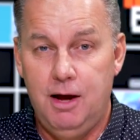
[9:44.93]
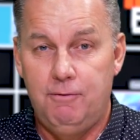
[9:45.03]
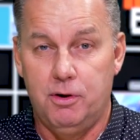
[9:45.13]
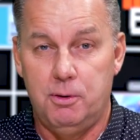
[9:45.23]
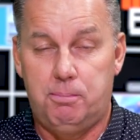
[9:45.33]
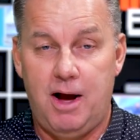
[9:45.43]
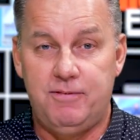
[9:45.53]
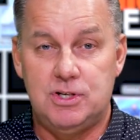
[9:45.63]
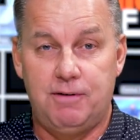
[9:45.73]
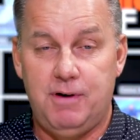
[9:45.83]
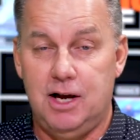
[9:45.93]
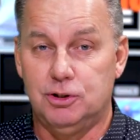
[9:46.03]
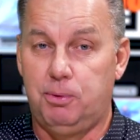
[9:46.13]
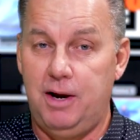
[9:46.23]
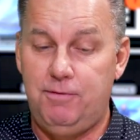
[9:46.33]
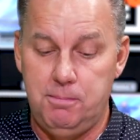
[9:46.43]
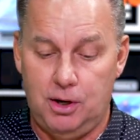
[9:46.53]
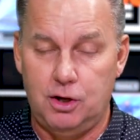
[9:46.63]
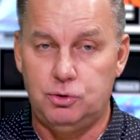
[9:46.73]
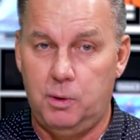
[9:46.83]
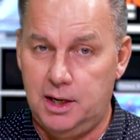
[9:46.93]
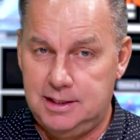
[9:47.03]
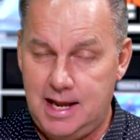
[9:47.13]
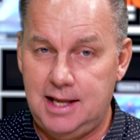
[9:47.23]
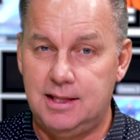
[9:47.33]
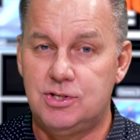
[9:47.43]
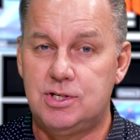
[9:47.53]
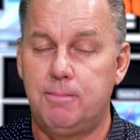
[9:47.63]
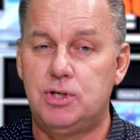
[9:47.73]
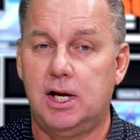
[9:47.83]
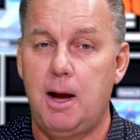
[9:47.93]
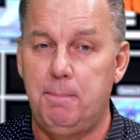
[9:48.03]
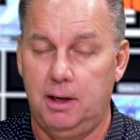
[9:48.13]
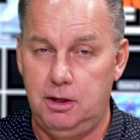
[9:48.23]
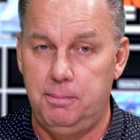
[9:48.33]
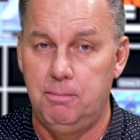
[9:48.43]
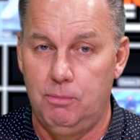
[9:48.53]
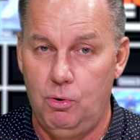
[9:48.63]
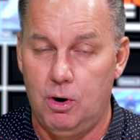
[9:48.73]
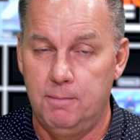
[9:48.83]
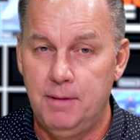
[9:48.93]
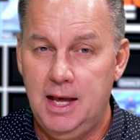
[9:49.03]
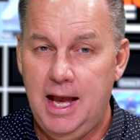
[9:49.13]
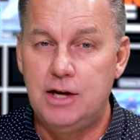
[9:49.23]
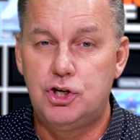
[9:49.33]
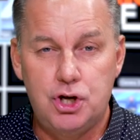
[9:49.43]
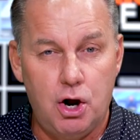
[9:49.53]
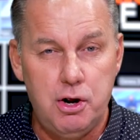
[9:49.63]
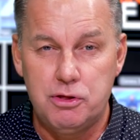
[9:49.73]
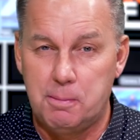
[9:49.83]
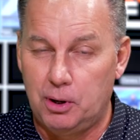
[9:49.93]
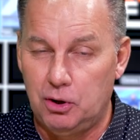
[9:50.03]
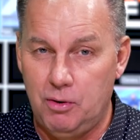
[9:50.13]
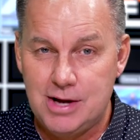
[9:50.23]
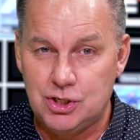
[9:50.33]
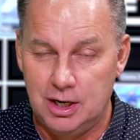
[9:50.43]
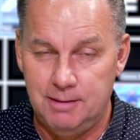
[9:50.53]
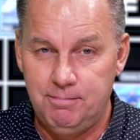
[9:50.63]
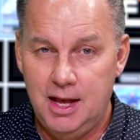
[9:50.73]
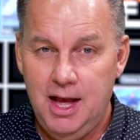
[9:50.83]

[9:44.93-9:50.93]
for the Prophecy Files briefing, because we're going to take this subject up a little bit more and show you the progression